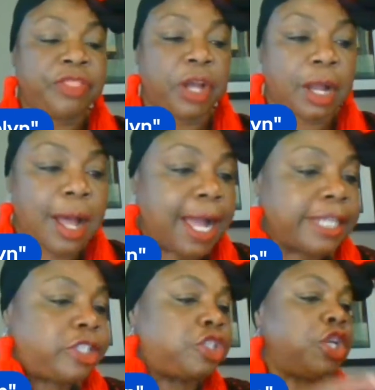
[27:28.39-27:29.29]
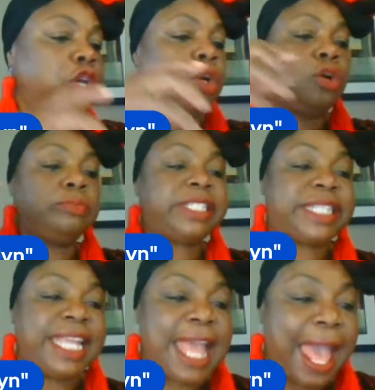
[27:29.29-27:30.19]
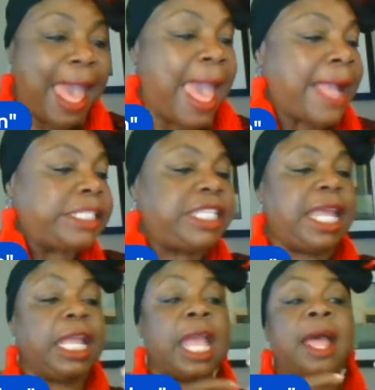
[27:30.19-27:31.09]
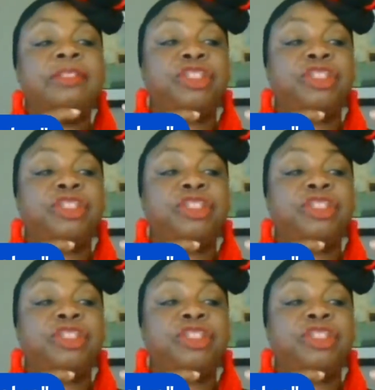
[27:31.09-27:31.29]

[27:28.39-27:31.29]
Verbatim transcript: the costumes, the acting,